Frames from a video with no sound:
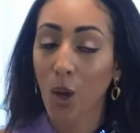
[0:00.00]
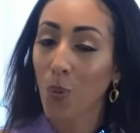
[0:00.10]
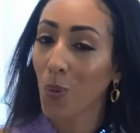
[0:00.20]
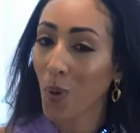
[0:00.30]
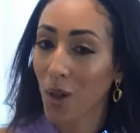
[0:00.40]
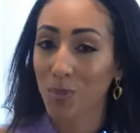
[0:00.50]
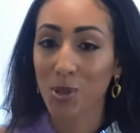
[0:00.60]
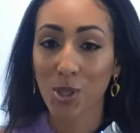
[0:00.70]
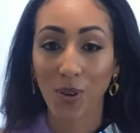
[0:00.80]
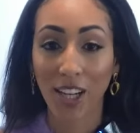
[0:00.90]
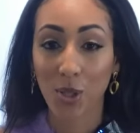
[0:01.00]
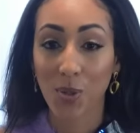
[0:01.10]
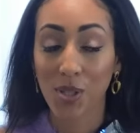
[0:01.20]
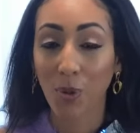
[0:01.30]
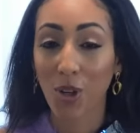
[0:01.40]
Well, welcome to Direct
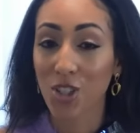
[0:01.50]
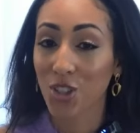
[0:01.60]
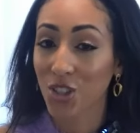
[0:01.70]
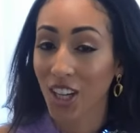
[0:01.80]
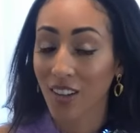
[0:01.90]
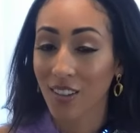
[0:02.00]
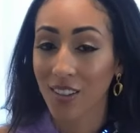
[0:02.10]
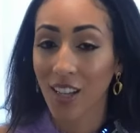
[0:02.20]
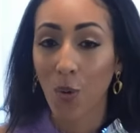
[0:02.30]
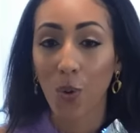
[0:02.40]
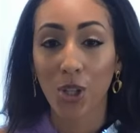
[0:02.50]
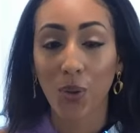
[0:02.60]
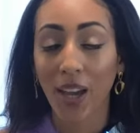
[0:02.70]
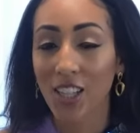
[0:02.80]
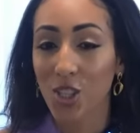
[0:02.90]
U.S. Immigration's channel, where you
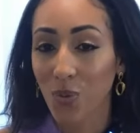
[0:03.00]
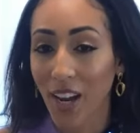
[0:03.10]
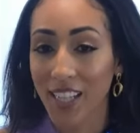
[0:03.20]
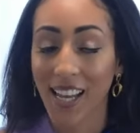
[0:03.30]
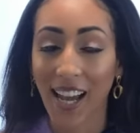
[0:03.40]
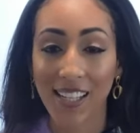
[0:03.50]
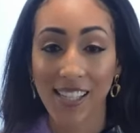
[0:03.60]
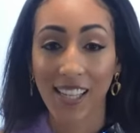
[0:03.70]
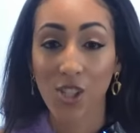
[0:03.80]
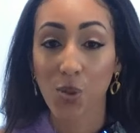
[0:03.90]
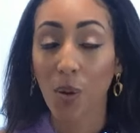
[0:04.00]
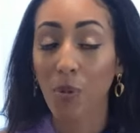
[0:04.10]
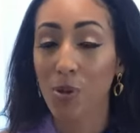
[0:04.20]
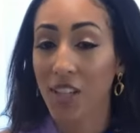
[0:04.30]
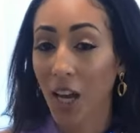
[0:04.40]
get direct access to our
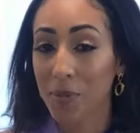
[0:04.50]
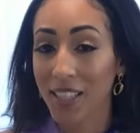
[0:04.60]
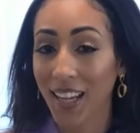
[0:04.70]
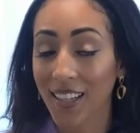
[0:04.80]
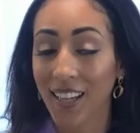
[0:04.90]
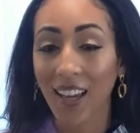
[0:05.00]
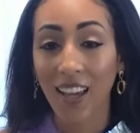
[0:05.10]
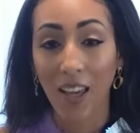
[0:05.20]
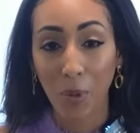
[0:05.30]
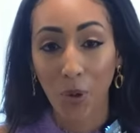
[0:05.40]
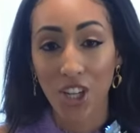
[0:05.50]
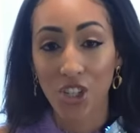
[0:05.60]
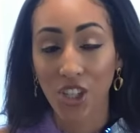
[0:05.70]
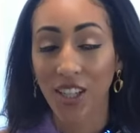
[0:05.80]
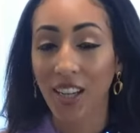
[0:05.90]
most up-to-date
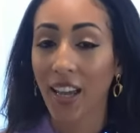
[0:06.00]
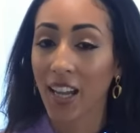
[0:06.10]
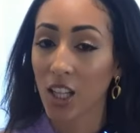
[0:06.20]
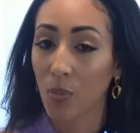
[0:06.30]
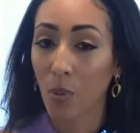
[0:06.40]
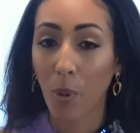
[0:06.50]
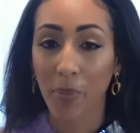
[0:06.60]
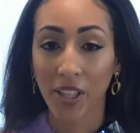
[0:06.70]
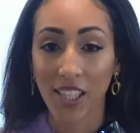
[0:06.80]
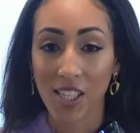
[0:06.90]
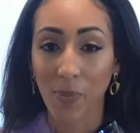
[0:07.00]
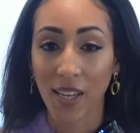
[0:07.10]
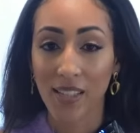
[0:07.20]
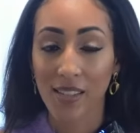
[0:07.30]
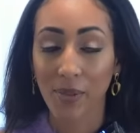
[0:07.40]
immigration and global mobility
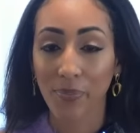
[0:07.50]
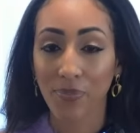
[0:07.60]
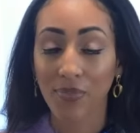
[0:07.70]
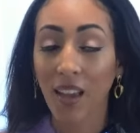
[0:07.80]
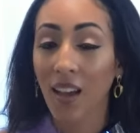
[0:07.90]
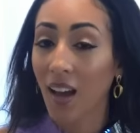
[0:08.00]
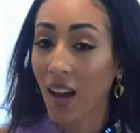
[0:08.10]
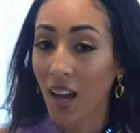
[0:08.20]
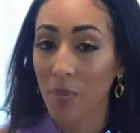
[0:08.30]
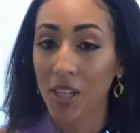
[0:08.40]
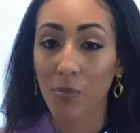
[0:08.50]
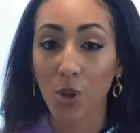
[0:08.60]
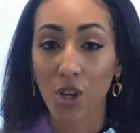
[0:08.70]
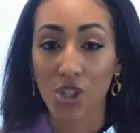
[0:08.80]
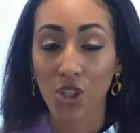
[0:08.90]
space. I'm an
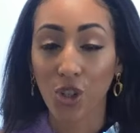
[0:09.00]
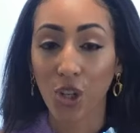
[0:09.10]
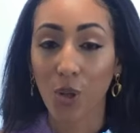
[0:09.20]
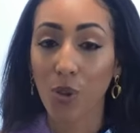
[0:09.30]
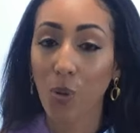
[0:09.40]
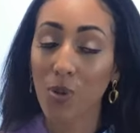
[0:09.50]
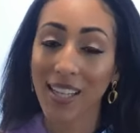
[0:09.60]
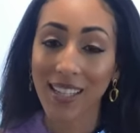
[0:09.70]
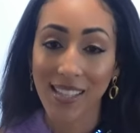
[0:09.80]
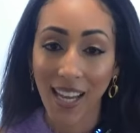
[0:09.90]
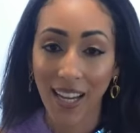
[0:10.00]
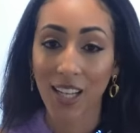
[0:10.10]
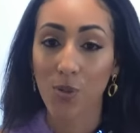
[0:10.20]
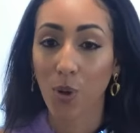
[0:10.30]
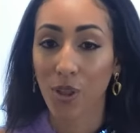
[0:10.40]
immigration attorney with almost a
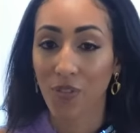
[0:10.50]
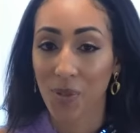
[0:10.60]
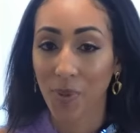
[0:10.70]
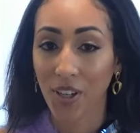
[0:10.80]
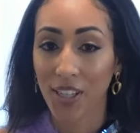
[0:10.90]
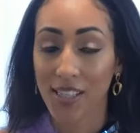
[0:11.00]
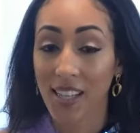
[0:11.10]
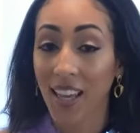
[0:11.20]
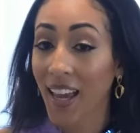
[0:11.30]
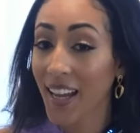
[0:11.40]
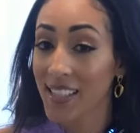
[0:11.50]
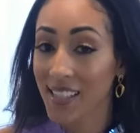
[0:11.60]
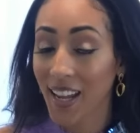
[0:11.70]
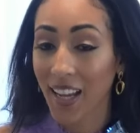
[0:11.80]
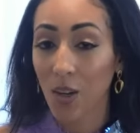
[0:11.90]
decade's worth of experience, and
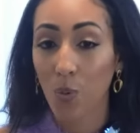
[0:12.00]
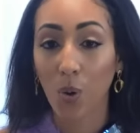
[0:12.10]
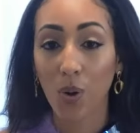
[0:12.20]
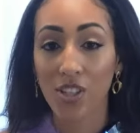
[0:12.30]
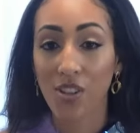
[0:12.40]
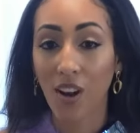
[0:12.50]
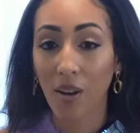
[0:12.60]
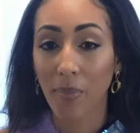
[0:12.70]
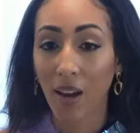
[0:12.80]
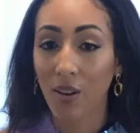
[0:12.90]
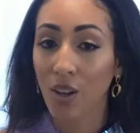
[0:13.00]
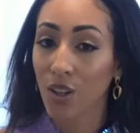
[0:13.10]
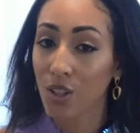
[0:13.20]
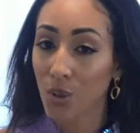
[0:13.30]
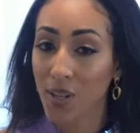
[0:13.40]
today we're going to talk about
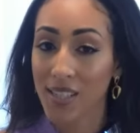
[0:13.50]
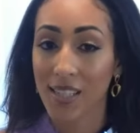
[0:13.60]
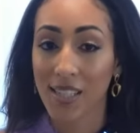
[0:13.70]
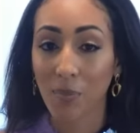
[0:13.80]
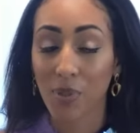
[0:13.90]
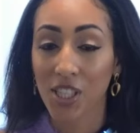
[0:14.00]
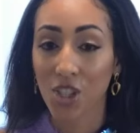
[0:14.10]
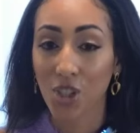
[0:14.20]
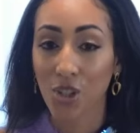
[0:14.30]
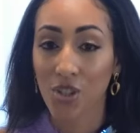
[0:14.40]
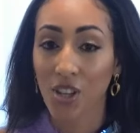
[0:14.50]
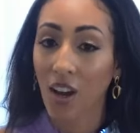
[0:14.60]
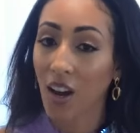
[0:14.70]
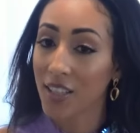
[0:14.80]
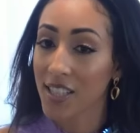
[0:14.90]
U.S. citizen petitioners
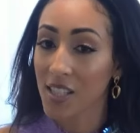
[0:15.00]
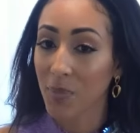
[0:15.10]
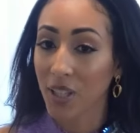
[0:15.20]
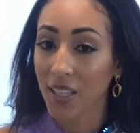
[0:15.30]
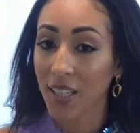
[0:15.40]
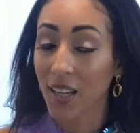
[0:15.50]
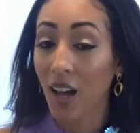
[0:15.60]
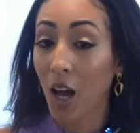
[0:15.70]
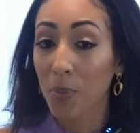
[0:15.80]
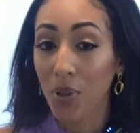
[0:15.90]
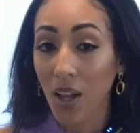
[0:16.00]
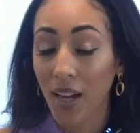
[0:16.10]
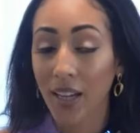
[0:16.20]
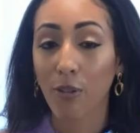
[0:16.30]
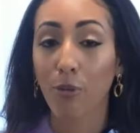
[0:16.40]
on disability
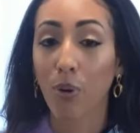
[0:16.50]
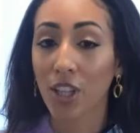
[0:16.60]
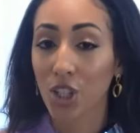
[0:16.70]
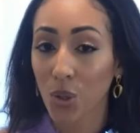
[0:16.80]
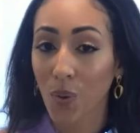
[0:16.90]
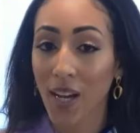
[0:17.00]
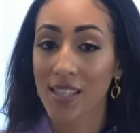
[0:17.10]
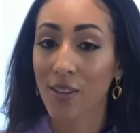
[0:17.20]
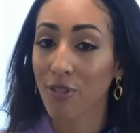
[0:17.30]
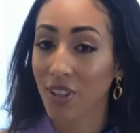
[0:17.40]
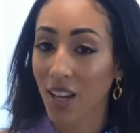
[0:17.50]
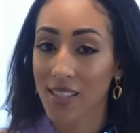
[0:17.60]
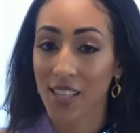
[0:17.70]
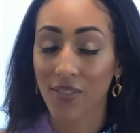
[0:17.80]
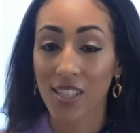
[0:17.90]
applying for a U.S.
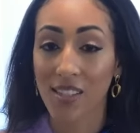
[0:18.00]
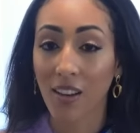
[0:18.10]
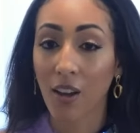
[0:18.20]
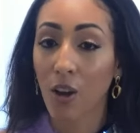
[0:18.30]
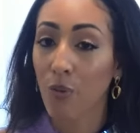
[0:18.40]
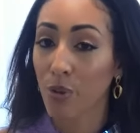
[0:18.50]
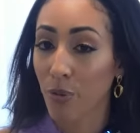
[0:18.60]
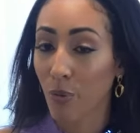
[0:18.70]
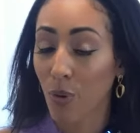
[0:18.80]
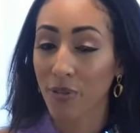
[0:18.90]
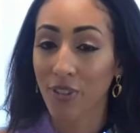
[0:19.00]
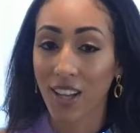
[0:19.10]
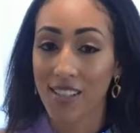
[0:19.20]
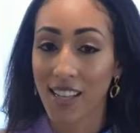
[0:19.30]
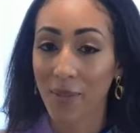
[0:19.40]
fiancé visa for their foreign
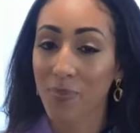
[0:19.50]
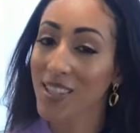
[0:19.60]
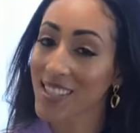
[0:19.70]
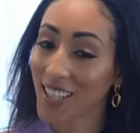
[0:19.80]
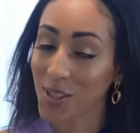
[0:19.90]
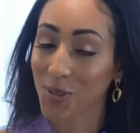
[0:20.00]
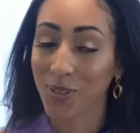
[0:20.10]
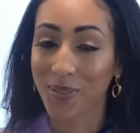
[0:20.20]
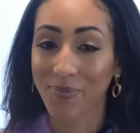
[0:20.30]
fiancé. Stay tuned.